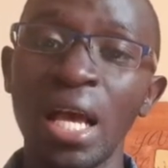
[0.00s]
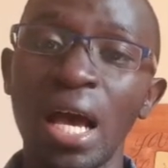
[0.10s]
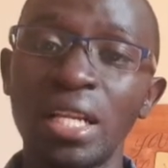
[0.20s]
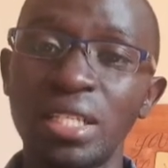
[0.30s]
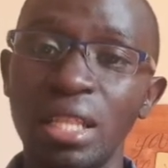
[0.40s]

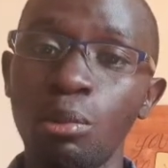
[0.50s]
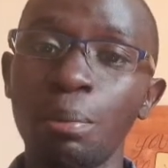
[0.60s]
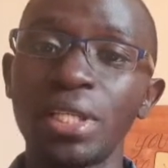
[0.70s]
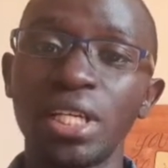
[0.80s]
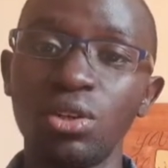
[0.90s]
At the
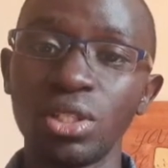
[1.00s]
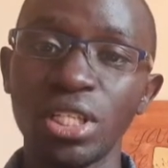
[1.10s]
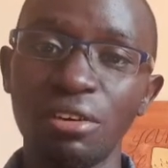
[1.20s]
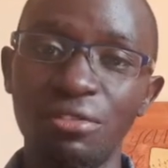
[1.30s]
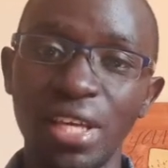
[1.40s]
moment, I don't
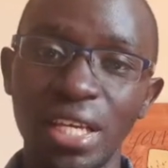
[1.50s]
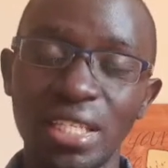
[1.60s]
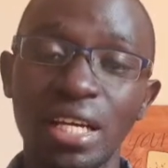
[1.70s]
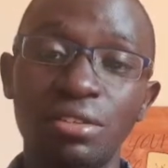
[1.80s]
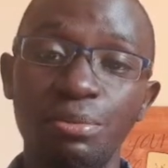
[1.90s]
have the
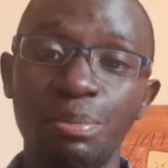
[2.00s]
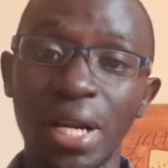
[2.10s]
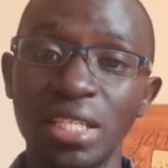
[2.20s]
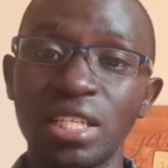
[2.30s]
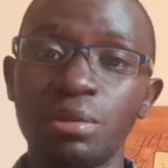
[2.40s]
exact
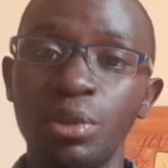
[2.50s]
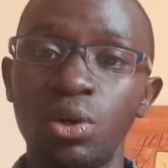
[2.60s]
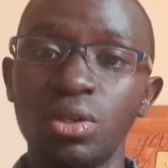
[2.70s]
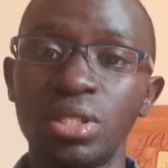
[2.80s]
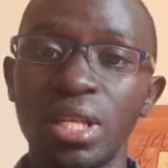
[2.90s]
prices
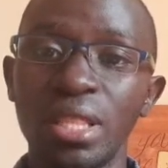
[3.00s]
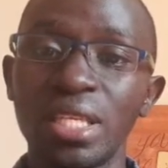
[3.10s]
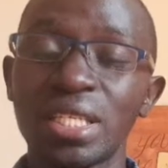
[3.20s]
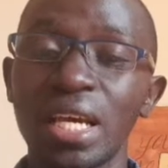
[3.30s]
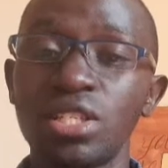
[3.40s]
because
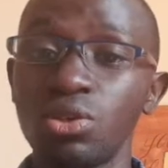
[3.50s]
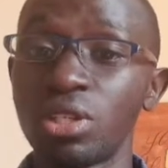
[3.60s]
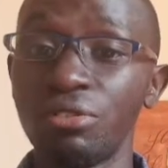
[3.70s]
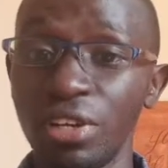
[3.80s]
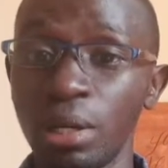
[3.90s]
this car is not
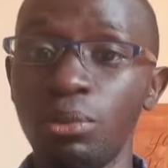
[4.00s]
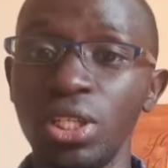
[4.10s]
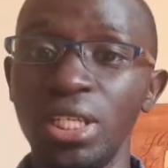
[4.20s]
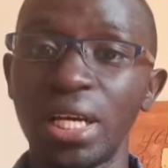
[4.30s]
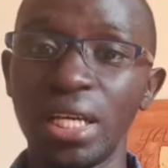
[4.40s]
available
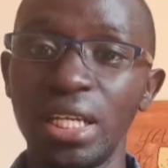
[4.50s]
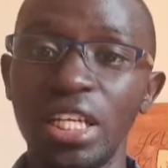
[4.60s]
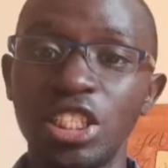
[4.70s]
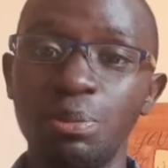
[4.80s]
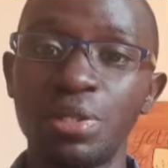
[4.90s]
in car
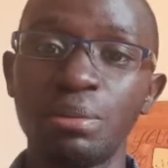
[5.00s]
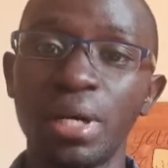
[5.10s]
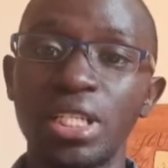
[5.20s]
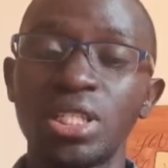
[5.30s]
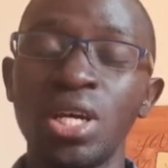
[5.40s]
dealerships,
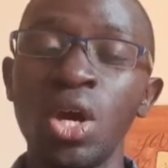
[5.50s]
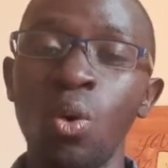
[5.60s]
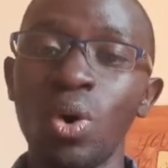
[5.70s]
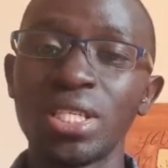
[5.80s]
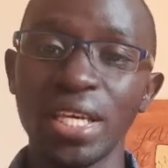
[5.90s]
but
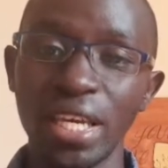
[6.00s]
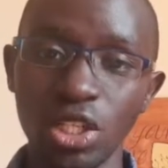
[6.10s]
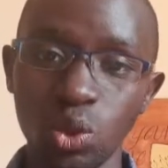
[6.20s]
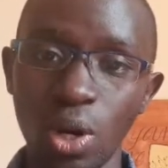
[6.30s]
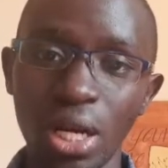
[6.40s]
once I
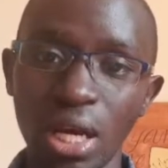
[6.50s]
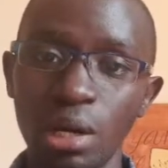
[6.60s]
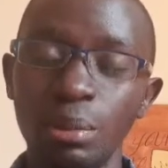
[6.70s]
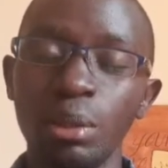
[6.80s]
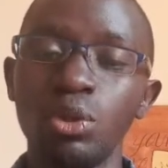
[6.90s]
get one, I'll
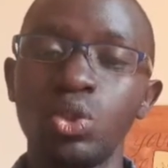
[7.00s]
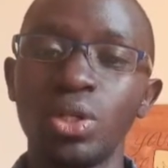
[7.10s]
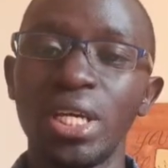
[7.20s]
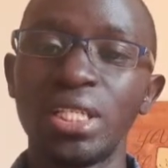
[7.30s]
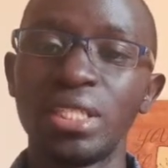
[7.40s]
be able to
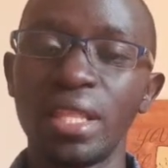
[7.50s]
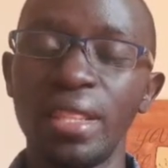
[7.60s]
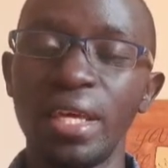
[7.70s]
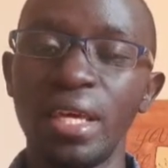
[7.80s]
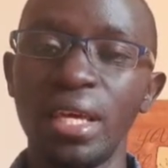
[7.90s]
get the